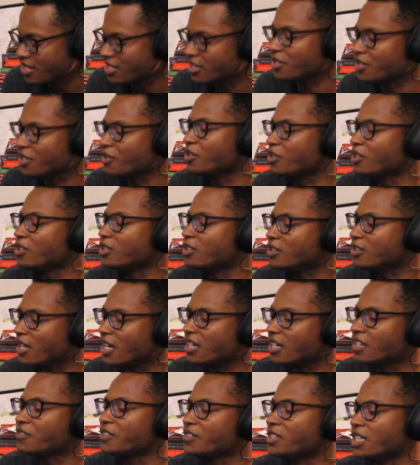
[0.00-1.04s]
There are a
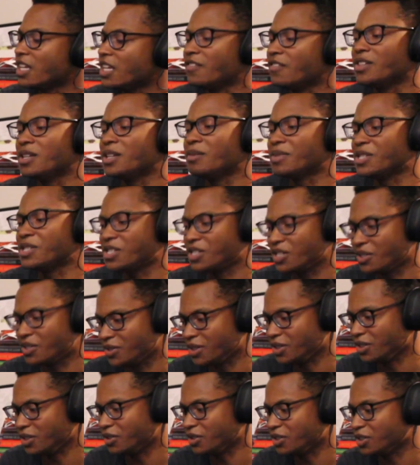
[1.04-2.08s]
lot of lovely
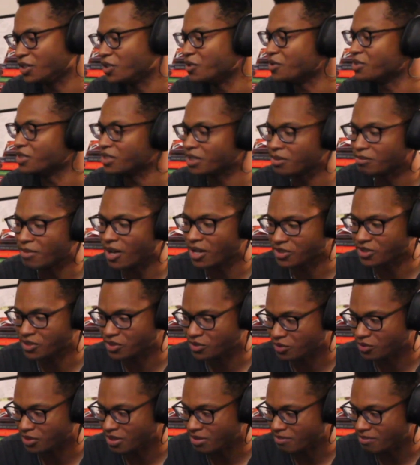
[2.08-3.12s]
material used in the
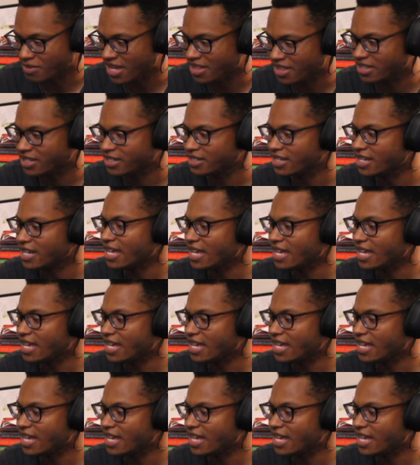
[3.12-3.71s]
Montessori method,